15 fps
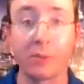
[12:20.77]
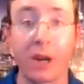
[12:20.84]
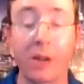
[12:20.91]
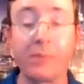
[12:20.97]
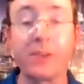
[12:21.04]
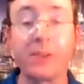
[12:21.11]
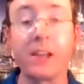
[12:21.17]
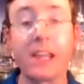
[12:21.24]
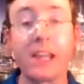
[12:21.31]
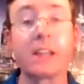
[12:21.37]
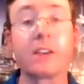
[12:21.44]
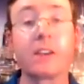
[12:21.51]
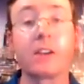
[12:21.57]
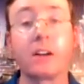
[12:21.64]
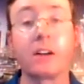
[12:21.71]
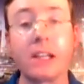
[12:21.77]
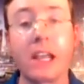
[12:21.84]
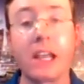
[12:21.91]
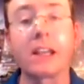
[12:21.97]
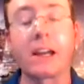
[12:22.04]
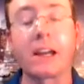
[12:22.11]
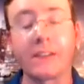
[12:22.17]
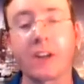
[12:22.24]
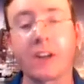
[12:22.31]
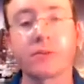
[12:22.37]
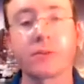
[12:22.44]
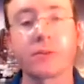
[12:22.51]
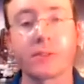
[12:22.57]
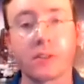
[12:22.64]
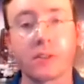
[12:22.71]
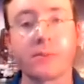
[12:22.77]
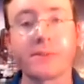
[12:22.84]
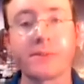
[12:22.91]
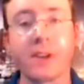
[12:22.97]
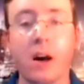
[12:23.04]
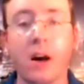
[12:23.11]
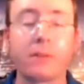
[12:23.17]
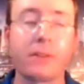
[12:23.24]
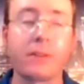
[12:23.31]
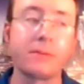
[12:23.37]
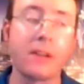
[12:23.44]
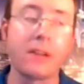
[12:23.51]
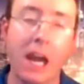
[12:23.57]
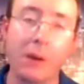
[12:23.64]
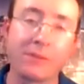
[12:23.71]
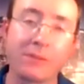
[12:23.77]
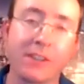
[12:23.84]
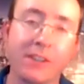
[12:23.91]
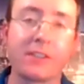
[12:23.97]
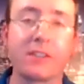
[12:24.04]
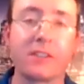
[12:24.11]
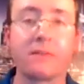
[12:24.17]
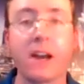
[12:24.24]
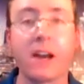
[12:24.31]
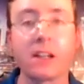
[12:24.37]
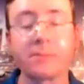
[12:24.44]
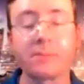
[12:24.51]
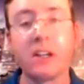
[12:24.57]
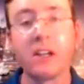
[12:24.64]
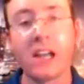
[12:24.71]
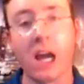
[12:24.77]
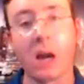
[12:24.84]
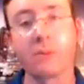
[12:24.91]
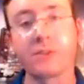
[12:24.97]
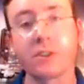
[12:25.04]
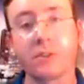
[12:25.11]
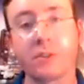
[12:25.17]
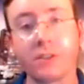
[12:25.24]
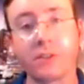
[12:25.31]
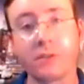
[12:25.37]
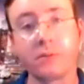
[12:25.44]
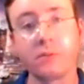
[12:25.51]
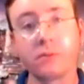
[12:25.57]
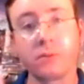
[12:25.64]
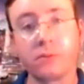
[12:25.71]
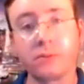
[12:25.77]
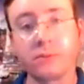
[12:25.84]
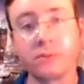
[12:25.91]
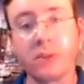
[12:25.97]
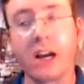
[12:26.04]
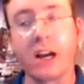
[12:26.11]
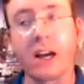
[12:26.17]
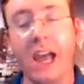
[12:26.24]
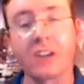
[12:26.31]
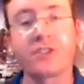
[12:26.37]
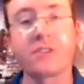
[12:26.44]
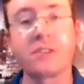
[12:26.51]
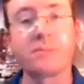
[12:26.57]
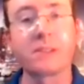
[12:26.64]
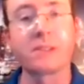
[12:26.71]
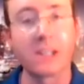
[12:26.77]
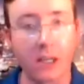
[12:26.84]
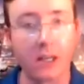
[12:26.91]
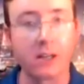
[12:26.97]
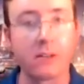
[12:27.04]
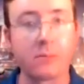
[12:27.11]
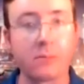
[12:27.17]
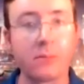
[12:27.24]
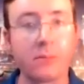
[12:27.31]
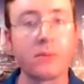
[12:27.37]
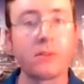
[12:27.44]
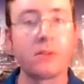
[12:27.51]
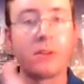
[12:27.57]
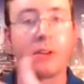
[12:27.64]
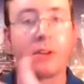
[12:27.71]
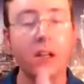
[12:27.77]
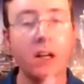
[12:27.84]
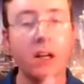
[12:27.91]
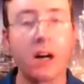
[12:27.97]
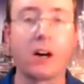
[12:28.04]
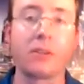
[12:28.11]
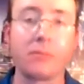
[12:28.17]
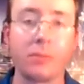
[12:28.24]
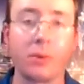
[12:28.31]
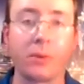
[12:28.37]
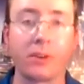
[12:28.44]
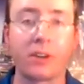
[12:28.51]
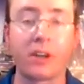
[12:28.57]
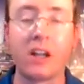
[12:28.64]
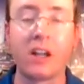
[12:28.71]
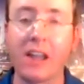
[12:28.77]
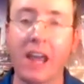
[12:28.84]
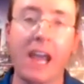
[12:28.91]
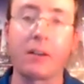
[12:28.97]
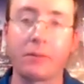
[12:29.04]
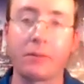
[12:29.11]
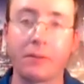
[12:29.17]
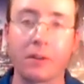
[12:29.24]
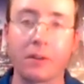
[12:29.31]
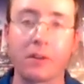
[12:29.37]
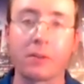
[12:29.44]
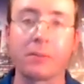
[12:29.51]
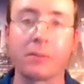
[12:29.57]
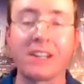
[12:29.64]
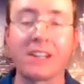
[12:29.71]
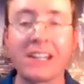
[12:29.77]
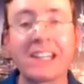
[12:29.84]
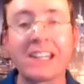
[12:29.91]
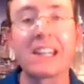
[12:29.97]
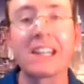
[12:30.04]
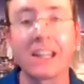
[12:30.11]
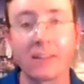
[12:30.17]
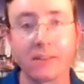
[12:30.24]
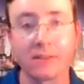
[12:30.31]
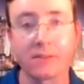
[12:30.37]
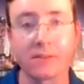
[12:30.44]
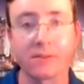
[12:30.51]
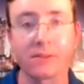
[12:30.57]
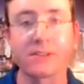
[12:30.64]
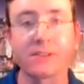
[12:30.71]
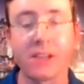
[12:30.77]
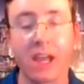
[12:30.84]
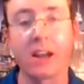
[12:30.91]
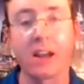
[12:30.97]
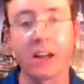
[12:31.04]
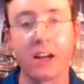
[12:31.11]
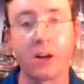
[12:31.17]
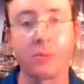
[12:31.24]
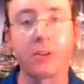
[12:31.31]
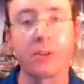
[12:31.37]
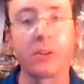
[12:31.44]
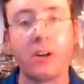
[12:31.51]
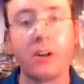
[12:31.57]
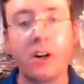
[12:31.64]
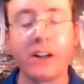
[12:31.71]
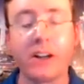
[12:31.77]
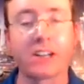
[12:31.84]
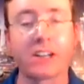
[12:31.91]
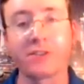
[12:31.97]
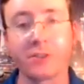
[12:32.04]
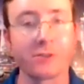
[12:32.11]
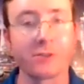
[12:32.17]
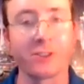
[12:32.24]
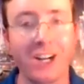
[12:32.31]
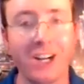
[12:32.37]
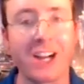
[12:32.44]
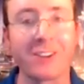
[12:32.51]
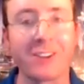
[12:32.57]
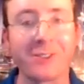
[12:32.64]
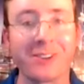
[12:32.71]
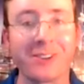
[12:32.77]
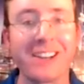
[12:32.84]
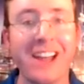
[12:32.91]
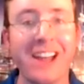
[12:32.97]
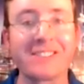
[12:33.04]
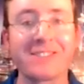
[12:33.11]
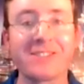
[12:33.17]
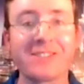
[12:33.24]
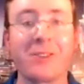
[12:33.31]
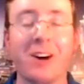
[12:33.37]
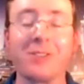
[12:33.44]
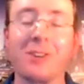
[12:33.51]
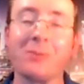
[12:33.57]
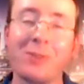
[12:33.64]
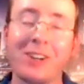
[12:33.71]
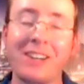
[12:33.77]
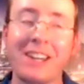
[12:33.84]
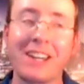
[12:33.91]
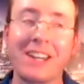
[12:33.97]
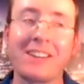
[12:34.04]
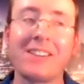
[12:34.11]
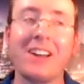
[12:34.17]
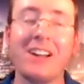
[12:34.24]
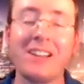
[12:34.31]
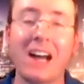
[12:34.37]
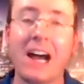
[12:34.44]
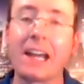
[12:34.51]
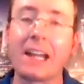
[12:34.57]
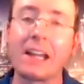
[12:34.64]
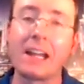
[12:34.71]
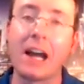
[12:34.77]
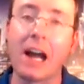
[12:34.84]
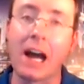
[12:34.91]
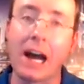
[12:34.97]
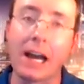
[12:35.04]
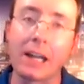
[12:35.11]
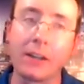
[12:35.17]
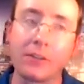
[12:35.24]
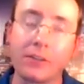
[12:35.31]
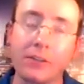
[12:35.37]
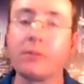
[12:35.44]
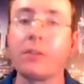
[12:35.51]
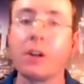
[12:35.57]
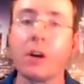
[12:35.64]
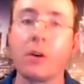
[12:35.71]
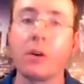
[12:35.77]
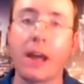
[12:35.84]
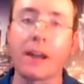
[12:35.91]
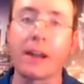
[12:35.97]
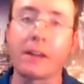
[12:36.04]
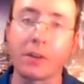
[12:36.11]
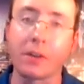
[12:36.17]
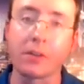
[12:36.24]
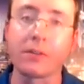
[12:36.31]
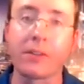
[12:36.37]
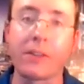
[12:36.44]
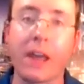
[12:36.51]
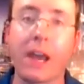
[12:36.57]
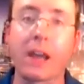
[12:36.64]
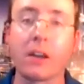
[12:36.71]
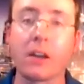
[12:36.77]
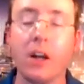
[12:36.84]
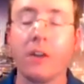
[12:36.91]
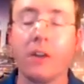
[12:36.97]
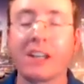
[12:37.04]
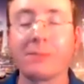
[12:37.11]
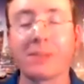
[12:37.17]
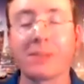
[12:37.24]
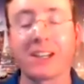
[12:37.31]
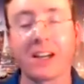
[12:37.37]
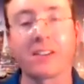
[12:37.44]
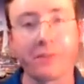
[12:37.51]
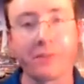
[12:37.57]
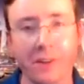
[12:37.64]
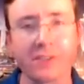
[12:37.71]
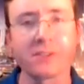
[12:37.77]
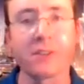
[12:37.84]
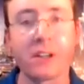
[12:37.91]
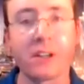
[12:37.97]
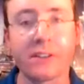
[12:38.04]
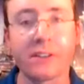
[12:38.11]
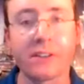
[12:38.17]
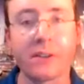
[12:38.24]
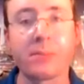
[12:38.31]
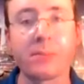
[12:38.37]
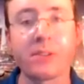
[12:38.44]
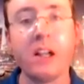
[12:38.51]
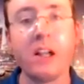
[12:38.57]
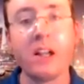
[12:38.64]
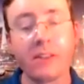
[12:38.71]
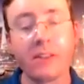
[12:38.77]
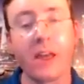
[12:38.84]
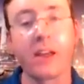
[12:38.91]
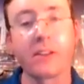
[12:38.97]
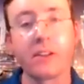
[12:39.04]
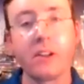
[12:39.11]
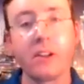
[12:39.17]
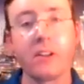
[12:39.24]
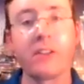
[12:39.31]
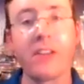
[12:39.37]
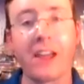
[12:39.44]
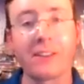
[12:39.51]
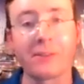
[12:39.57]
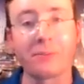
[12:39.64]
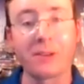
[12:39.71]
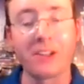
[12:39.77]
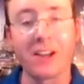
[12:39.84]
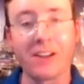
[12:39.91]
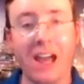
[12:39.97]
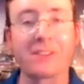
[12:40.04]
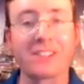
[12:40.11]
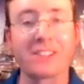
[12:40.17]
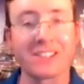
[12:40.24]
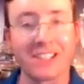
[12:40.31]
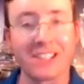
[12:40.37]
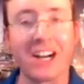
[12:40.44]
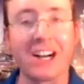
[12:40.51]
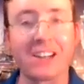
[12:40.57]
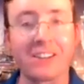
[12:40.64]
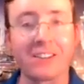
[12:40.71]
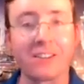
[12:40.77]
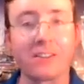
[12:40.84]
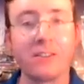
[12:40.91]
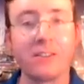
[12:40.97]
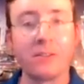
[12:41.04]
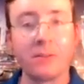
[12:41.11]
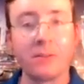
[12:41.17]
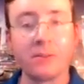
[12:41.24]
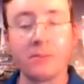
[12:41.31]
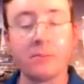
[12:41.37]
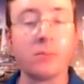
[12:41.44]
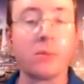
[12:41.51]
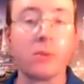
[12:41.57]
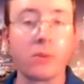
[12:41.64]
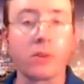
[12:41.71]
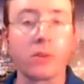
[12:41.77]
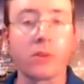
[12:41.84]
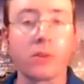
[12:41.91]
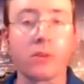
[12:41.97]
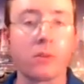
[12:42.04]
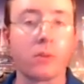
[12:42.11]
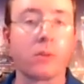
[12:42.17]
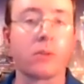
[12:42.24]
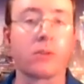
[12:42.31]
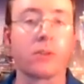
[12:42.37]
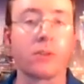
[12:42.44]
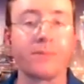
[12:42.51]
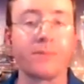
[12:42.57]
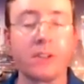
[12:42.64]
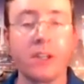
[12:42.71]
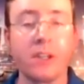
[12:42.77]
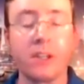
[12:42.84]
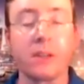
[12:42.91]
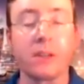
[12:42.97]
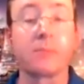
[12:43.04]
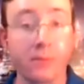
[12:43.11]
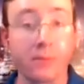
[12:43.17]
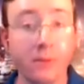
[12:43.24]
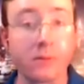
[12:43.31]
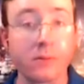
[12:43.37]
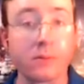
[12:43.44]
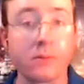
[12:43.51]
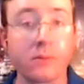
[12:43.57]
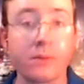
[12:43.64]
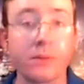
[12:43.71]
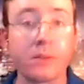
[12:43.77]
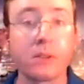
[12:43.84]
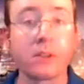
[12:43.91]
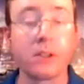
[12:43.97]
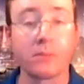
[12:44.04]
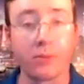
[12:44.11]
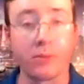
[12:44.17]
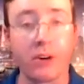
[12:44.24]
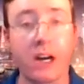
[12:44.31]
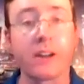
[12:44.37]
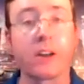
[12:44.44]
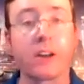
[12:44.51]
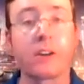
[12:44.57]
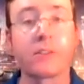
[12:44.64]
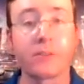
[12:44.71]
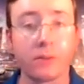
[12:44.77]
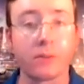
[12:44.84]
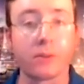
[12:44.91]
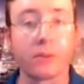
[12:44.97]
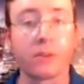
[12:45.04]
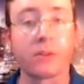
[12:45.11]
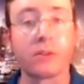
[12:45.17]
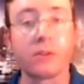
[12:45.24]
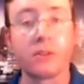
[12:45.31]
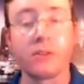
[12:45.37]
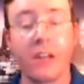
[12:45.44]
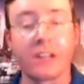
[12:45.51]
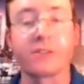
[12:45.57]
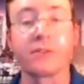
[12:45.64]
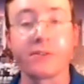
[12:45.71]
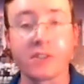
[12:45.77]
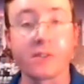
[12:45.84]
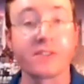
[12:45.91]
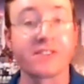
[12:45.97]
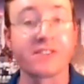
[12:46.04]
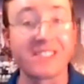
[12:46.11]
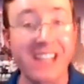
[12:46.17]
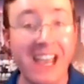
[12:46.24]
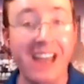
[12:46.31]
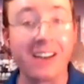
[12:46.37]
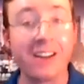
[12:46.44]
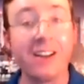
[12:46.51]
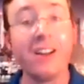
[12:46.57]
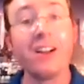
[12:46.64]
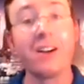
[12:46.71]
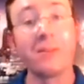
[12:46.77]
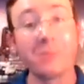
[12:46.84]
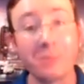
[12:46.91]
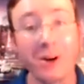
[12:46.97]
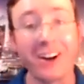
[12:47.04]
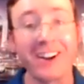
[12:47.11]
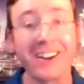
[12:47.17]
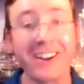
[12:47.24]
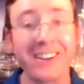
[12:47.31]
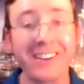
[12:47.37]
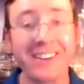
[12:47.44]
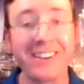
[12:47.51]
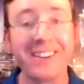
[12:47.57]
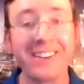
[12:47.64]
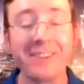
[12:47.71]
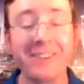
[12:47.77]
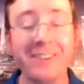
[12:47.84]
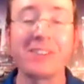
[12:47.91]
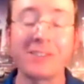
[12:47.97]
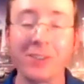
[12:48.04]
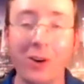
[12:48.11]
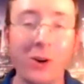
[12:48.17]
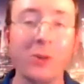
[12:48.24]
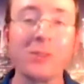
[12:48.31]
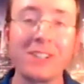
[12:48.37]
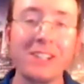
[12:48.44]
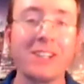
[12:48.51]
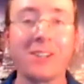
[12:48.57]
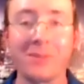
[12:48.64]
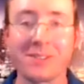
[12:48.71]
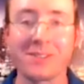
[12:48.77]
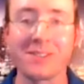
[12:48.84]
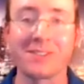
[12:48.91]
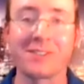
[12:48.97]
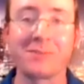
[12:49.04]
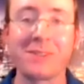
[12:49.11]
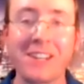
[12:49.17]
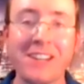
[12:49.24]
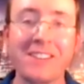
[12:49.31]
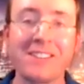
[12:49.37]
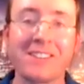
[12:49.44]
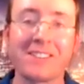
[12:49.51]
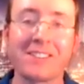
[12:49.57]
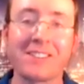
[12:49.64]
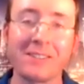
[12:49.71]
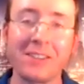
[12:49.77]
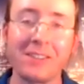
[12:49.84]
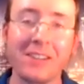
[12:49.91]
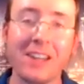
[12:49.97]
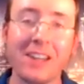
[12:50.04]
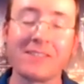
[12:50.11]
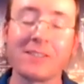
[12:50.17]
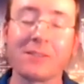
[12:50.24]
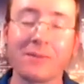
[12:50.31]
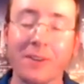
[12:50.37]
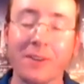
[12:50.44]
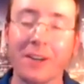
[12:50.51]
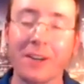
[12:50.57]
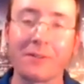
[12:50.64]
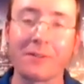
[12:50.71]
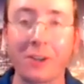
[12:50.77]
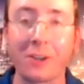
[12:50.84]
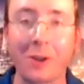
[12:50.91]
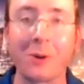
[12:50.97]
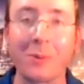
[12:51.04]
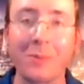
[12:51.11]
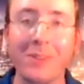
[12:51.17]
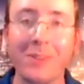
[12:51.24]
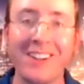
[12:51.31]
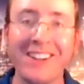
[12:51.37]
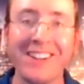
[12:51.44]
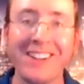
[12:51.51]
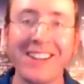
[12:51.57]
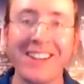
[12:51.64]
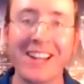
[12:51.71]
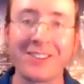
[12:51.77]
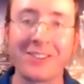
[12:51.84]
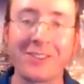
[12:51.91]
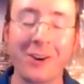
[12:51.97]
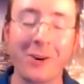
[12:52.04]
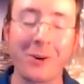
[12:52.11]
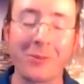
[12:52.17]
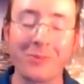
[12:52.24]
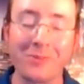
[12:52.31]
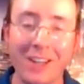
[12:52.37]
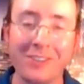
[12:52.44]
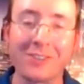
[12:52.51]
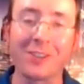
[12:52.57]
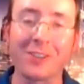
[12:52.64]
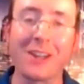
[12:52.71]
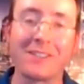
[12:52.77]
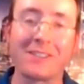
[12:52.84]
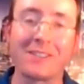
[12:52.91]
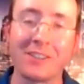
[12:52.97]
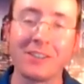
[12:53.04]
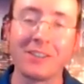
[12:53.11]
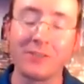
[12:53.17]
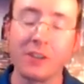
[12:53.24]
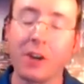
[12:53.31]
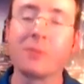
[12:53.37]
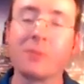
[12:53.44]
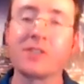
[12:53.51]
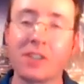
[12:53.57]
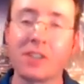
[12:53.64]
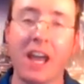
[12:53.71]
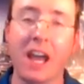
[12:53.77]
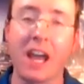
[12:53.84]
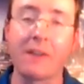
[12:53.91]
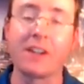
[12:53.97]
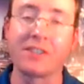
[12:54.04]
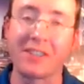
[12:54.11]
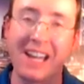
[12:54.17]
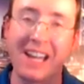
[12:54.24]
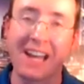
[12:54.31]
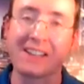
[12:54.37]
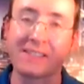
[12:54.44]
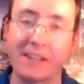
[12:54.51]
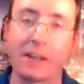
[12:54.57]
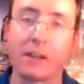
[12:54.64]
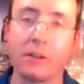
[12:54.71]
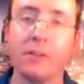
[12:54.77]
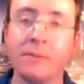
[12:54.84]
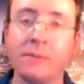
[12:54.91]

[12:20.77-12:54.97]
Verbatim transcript: right? In in actual terms of how it's going to develop, how it's going to uh, actually become onboarded at firms, in industries, at our external clients, right? And so on the one hand, I I do know, and I've heard that it can be kind of frustrating sometimes that that we haven't gotten more or improved products or external services yet, but but this whole ecosystem is is still very, very new, and so and so it's always good to have that sort of headset.